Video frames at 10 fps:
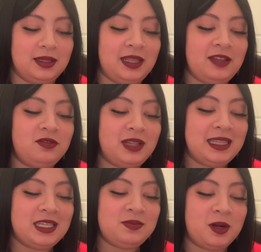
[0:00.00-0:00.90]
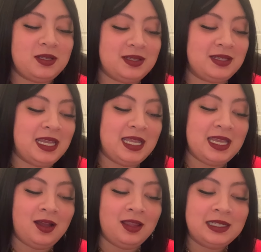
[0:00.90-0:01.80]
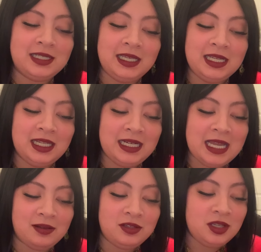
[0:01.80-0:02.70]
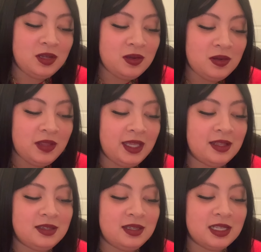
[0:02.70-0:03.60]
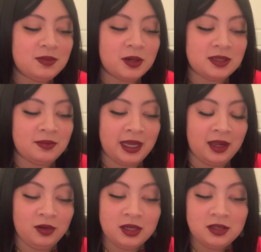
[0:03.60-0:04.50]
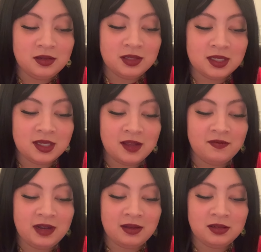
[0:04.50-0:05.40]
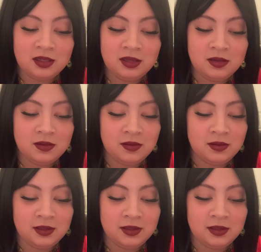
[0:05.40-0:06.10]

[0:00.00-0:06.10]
They feel like this person's getting all into healing now too. They could see this person buying crystals and stuff now too.